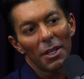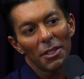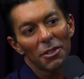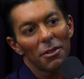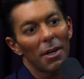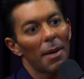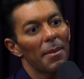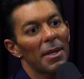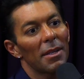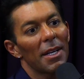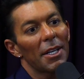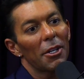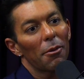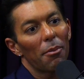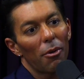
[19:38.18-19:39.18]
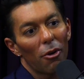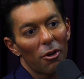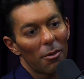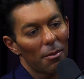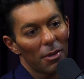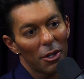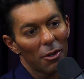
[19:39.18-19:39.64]
history. I mean like your
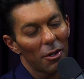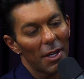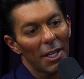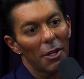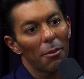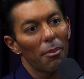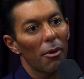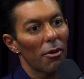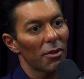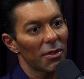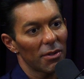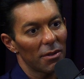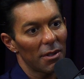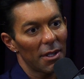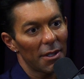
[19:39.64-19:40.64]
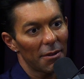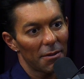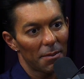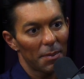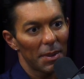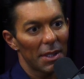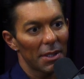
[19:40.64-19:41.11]
personal life,
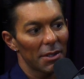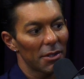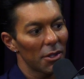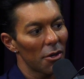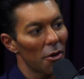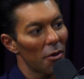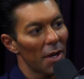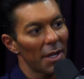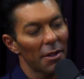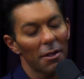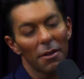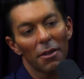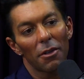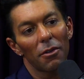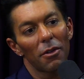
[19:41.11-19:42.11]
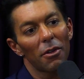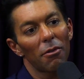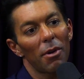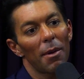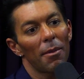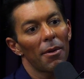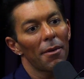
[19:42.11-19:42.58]
because like the
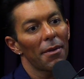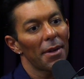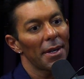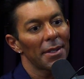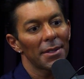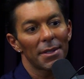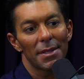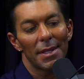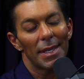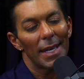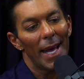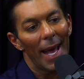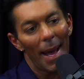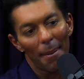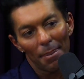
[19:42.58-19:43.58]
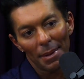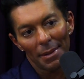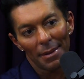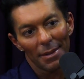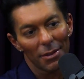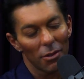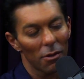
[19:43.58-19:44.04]
criminal things, it
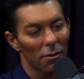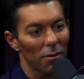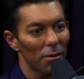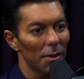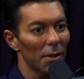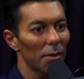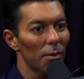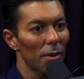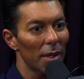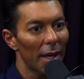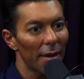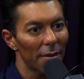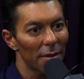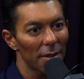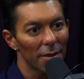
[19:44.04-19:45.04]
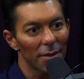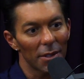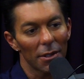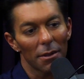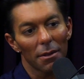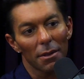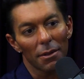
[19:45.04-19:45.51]
happened. It's over with. Whatever.
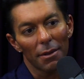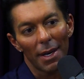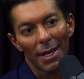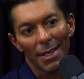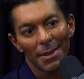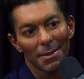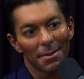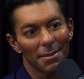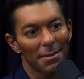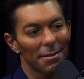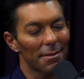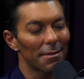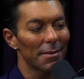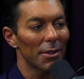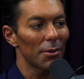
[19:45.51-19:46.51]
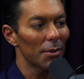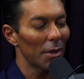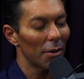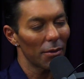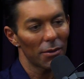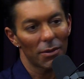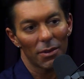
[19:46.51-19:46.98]
Do you regret it? Who
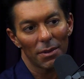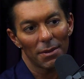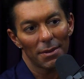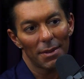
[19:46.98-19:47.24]
knows?